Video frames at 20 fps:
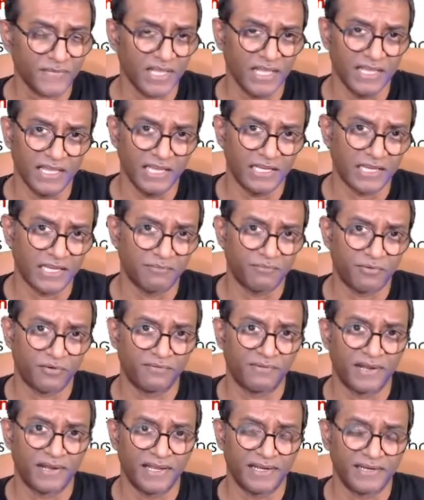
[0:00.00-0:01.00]
it can
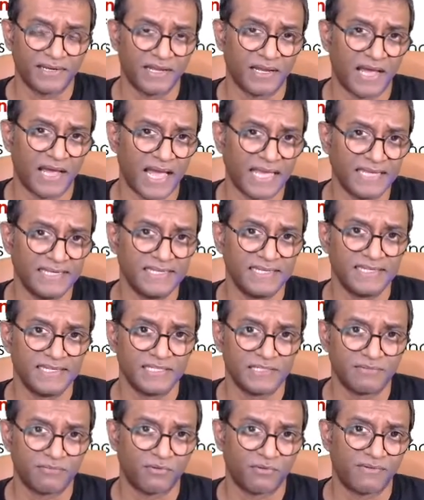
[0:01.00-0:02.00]
provide
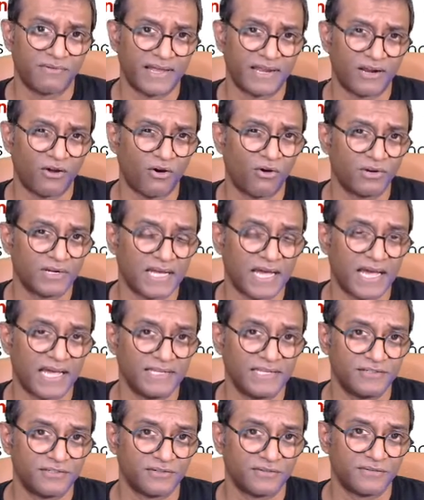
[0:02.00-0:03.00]
ideas provide all
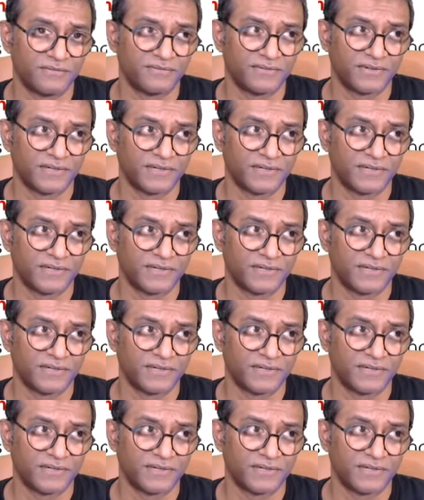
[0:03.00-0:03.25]
kinds of